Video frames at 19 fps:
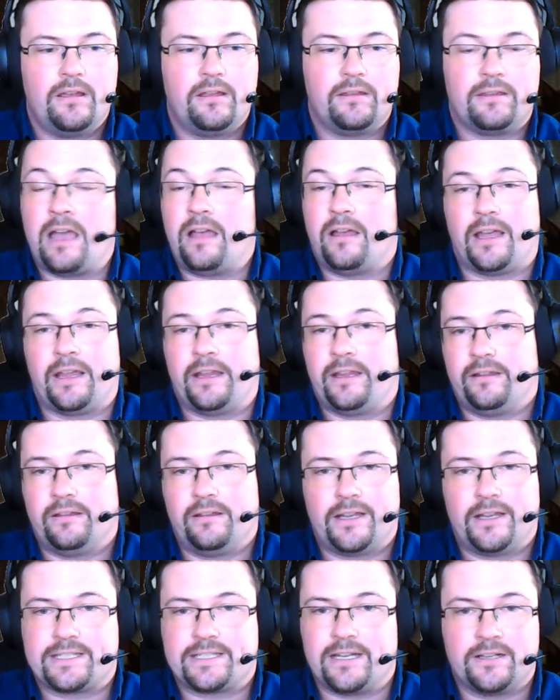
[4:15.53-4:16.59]
yeah, I
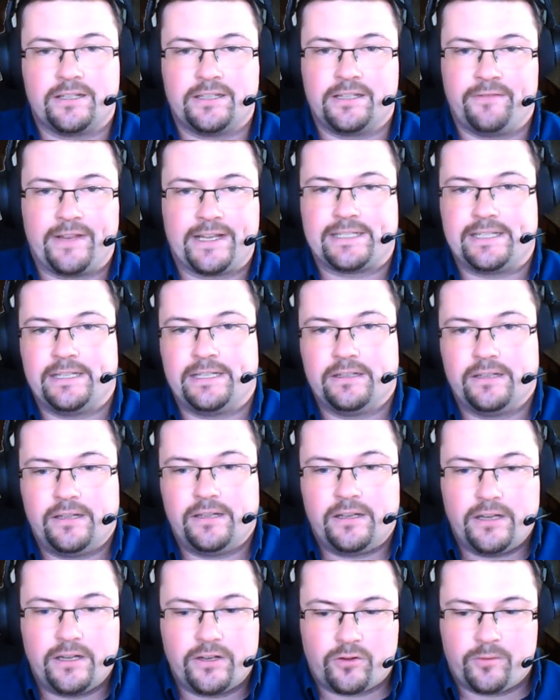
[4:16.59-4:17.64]
started investing
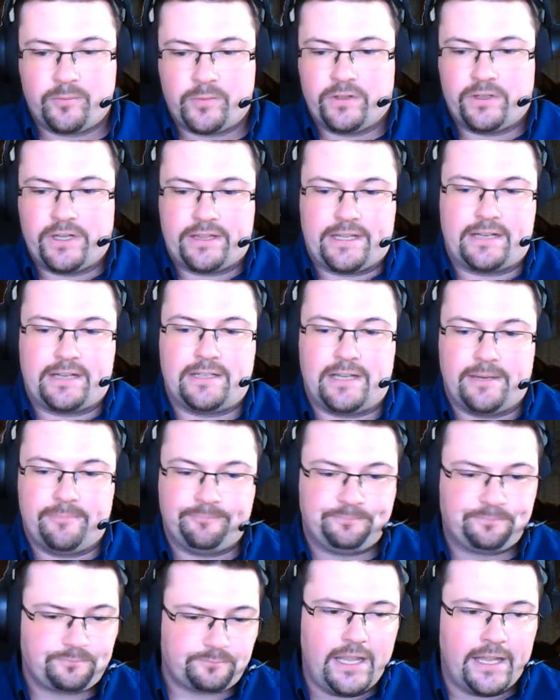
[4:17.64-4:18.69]
in crypto at that
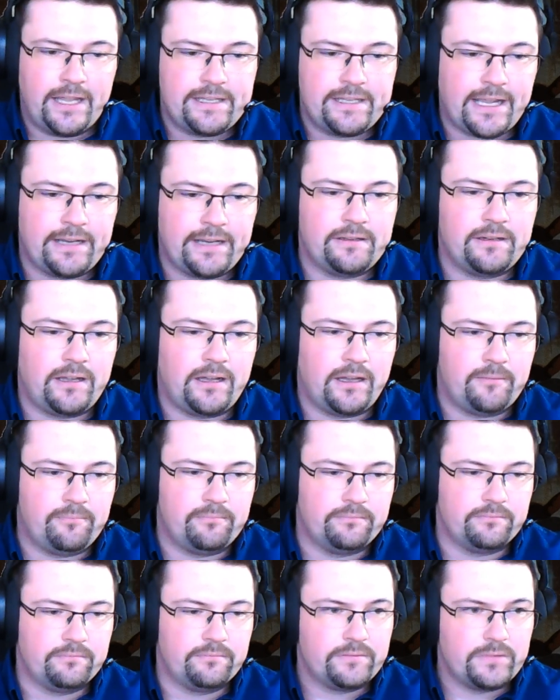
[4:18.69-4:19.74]
time, and then
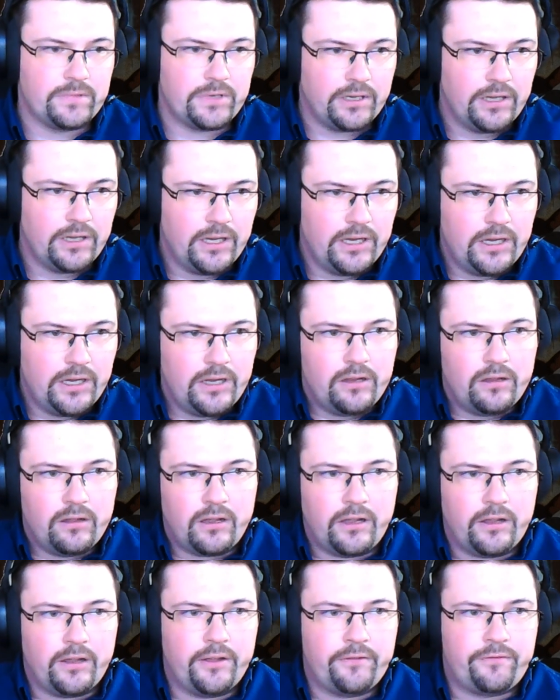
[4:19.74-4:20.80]

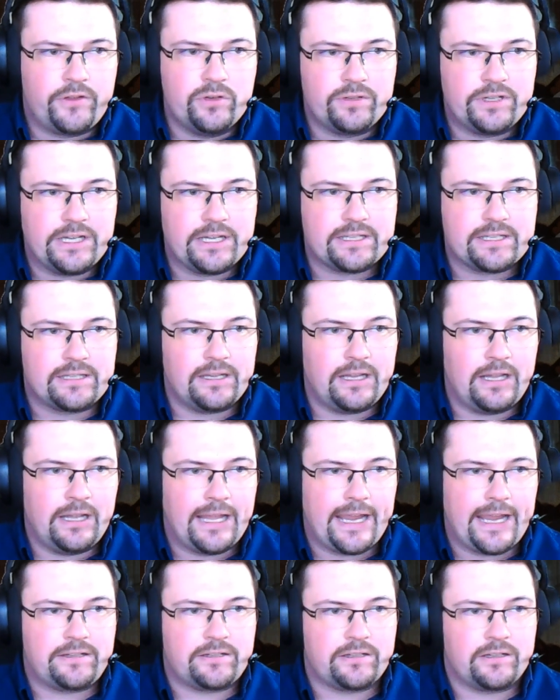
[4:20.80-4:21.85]
a few years
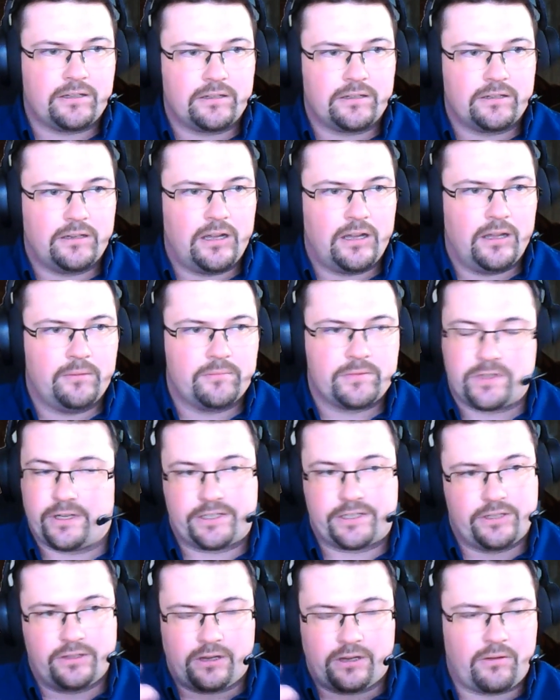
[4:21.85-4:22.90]
later, so I
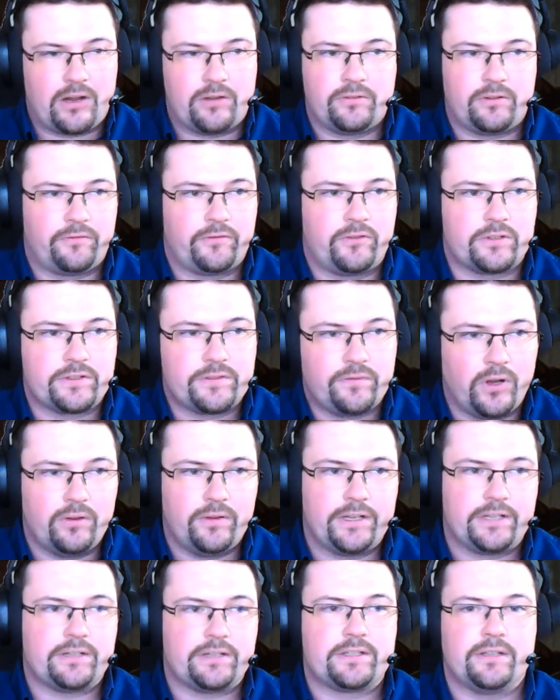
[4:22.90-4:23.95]
stuck around, of course,
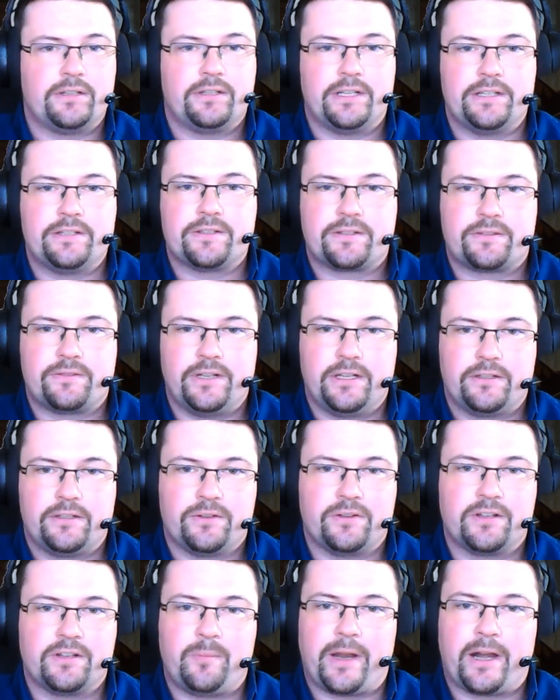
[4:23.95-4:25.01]
following the industry
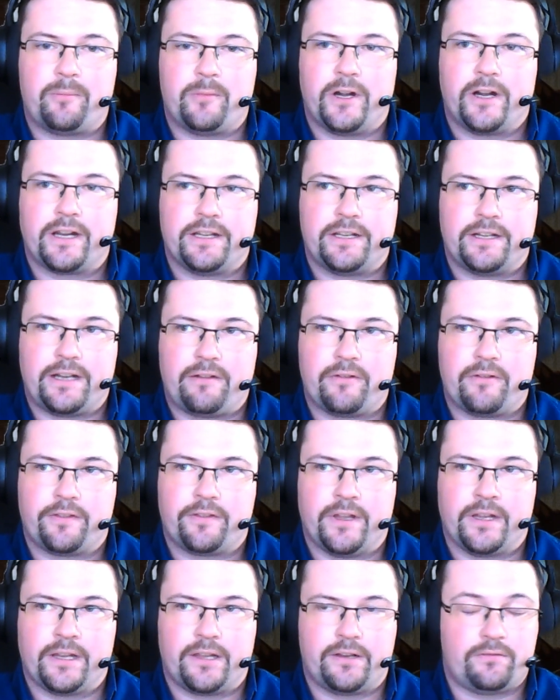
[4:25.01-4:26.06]
during the bear market and
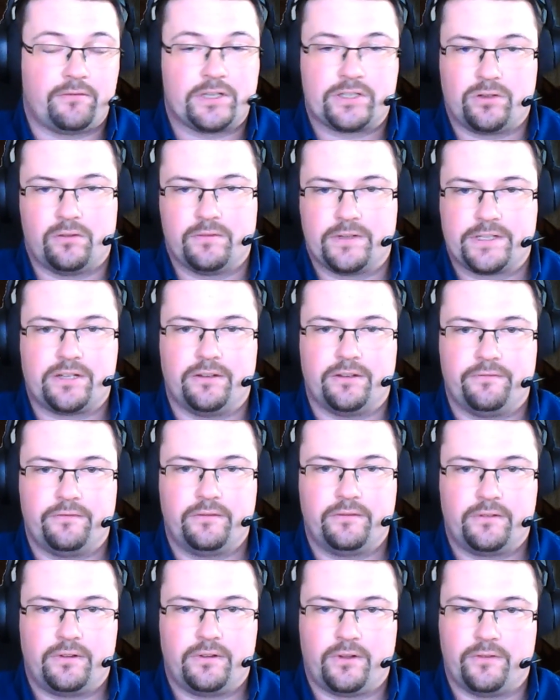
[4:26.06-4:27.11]
everything, and was always
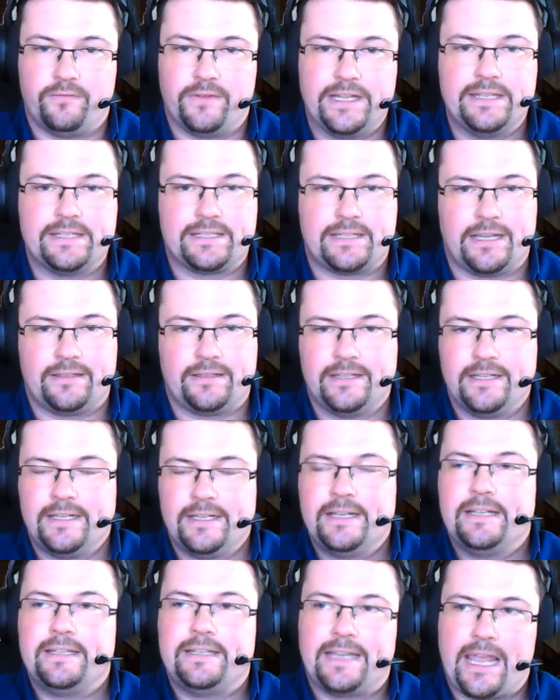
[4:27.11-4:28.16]
convinced that
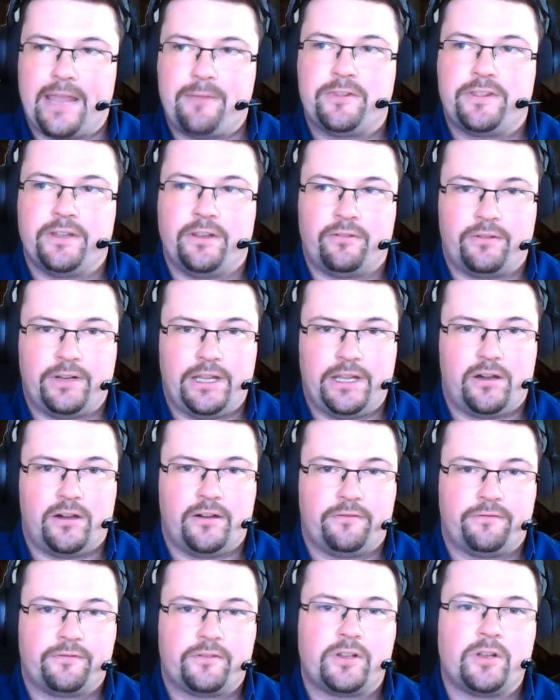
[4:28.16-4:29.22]
the game theory
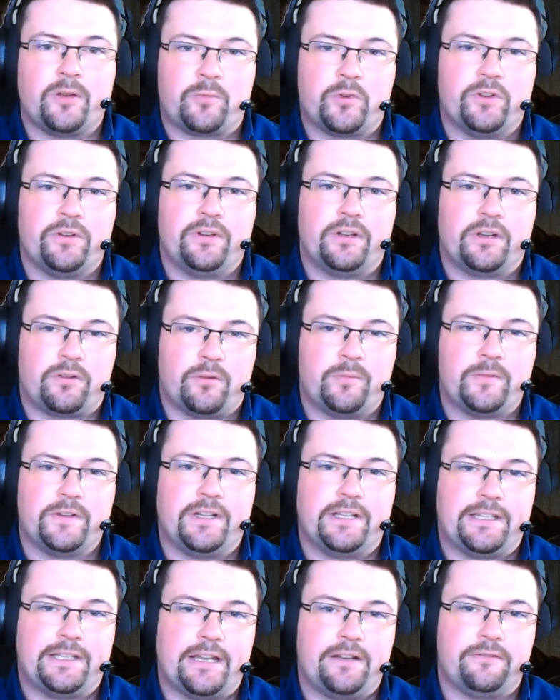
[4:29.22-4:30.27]
of crypto
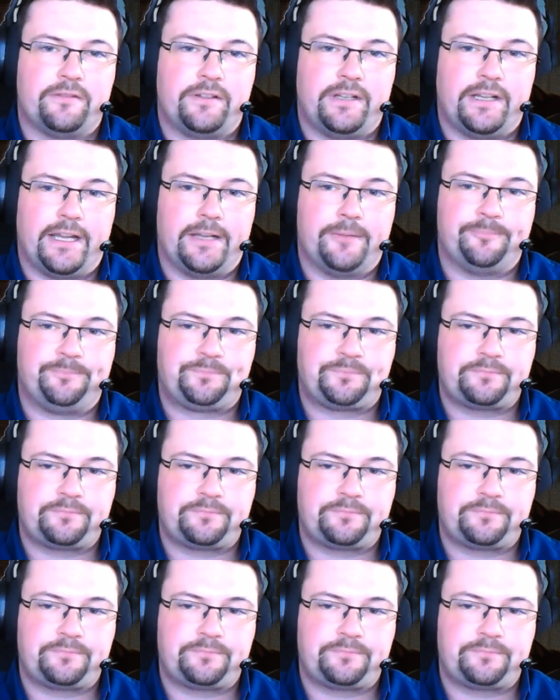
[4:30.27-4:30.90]
at the end of the day